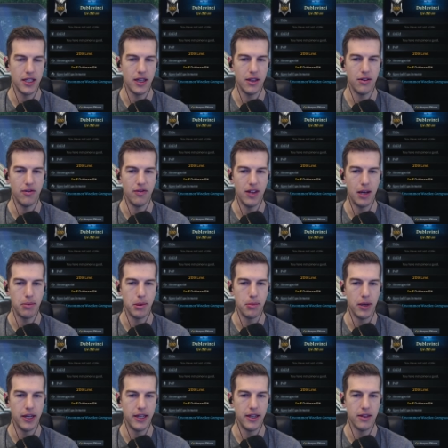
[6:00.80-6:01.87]
got little floppy
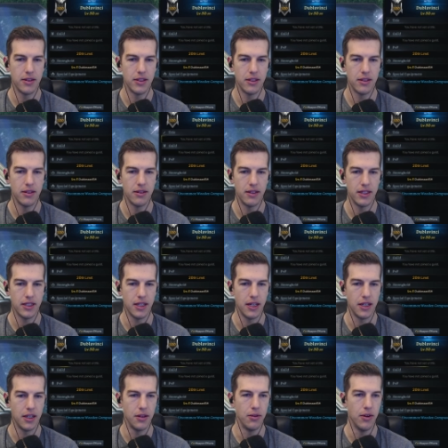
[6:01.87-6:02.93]
bunny ears? That's
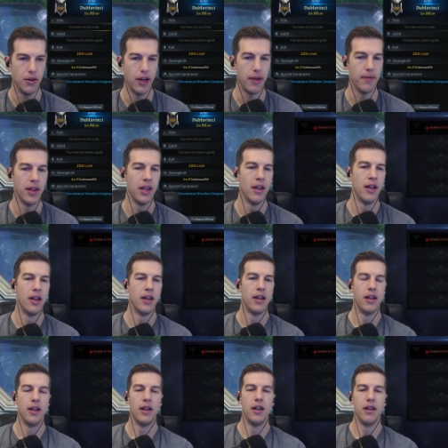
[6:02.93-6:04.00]
kind of cute, okay.
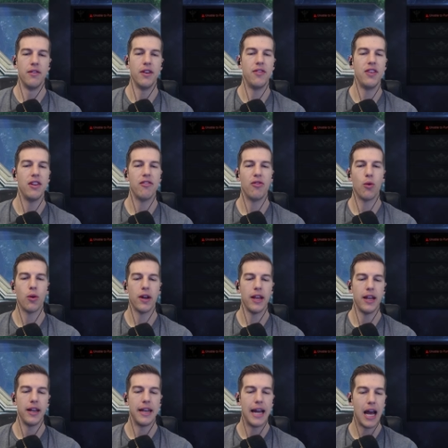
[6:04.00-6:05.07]

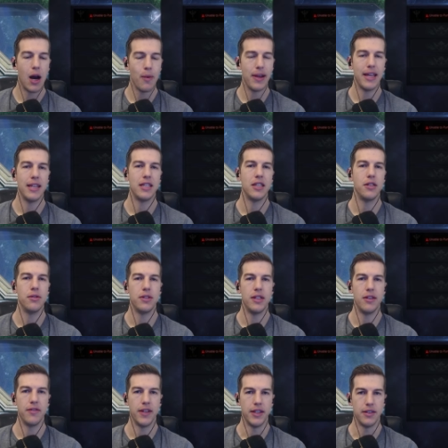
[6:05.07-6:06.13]
1540, now we get to use
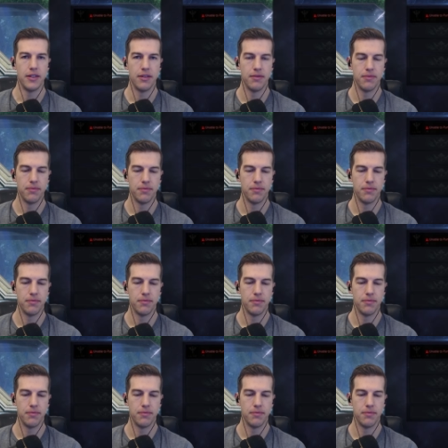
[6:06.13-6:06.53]
the event.